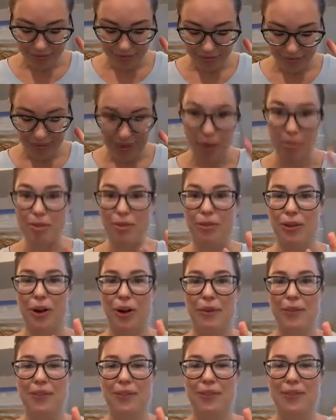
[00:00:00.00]
Number
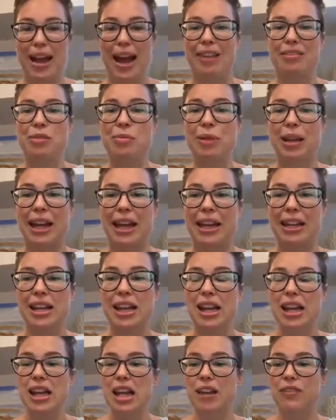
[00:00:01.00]
4. Have a plan.
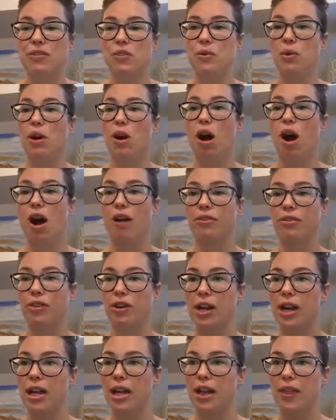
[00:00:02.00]
If you are
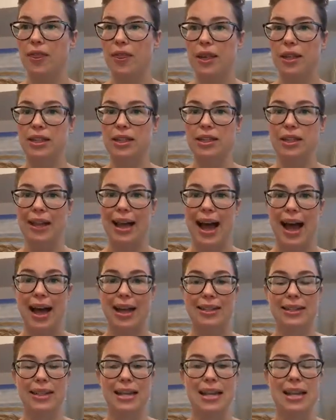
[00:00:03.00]
offering this
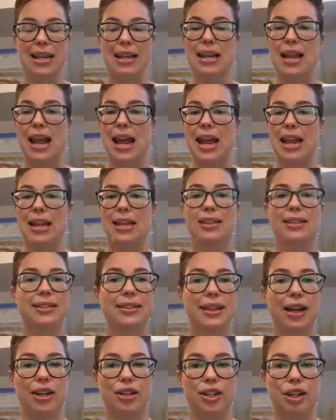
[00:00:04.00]
class in a
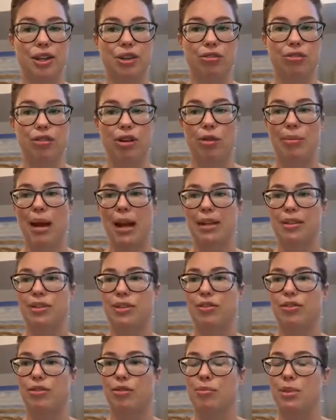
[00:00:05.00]
session format,
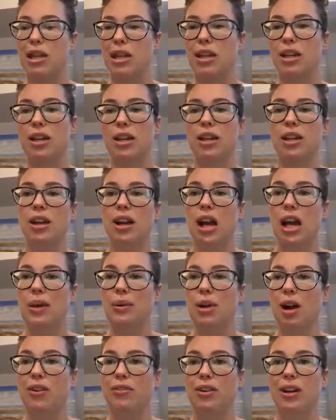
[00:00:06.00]
so for me, I
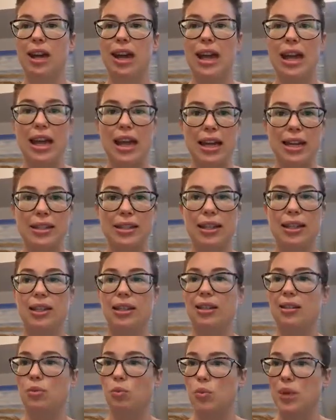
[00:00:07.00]
would offer
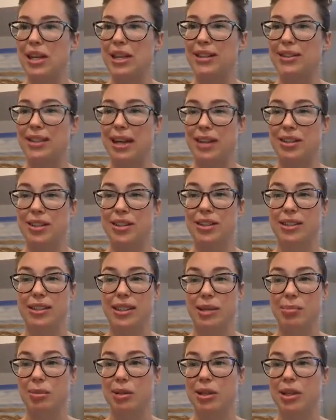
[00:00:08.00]
8-week sessions
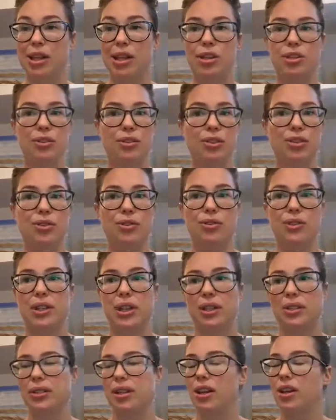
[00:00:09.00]
typically. You could do
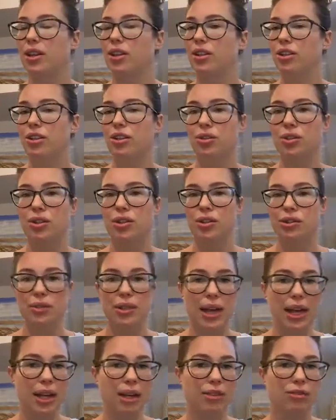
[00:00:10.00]
6, you could do
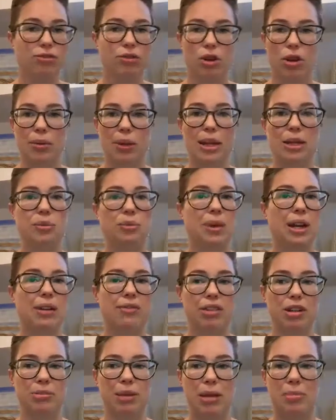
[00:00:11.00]
10, 4 weeks,
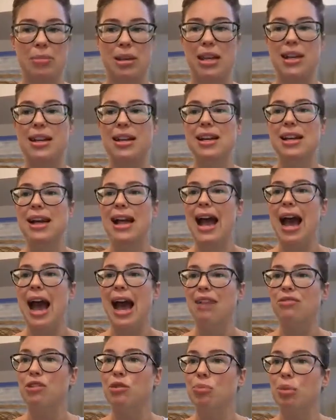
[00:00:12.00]
whatever it might be.
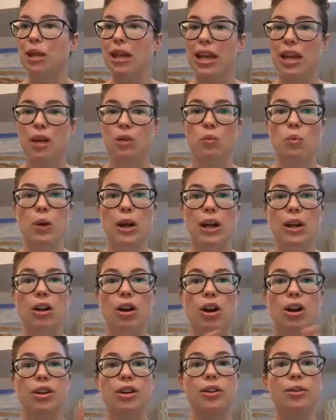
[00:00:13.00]
Have a plan. Where
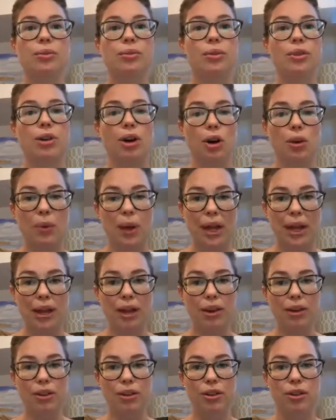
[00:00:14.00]
are you
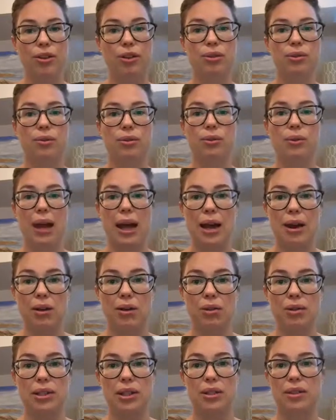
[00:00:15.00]
going
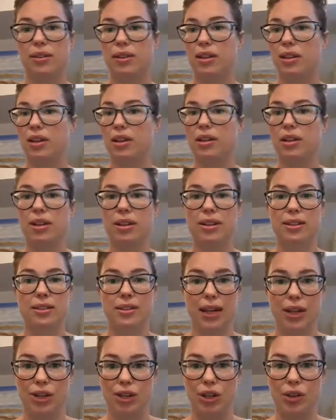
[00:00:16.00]
throughout the
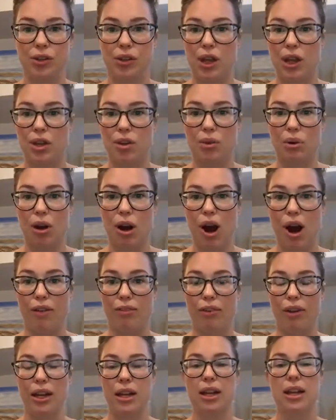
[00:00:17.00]
session that you are
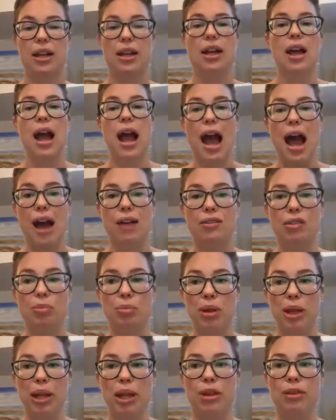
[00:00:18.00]
offering? Have a
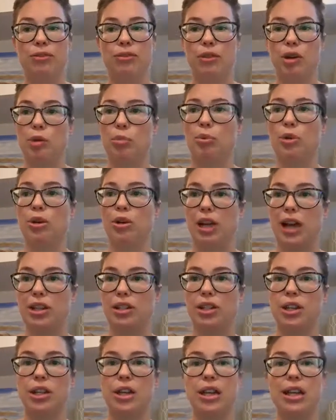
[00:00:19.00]
plan for
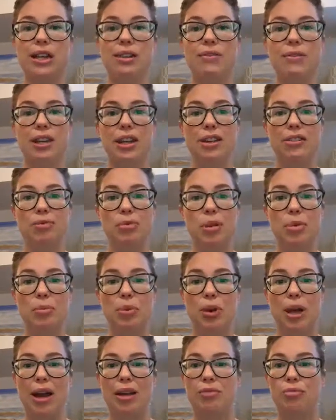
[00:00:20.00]
progression, even if
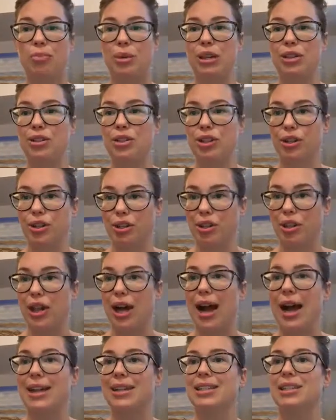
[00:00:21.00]
people have been to your
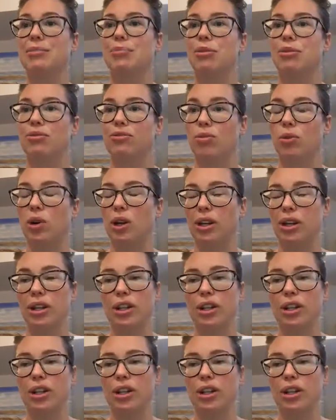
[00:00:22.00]
class before.